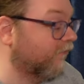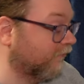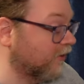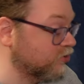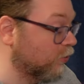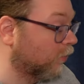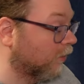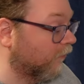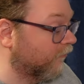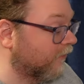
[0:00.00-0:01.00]
Strange New
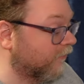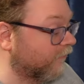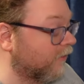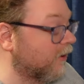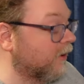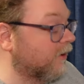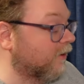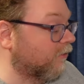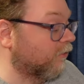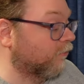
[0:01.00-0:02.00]
Worlds is
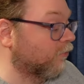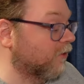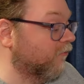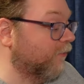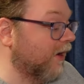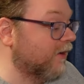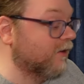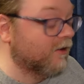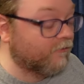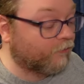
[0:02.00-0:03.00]
the story of Pike
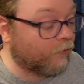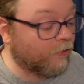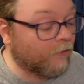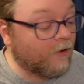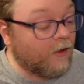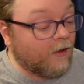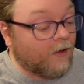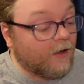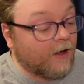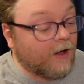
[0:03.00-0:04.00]
and his crew.
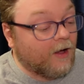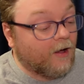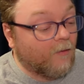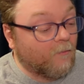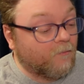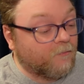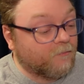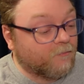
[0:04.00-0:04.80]
Before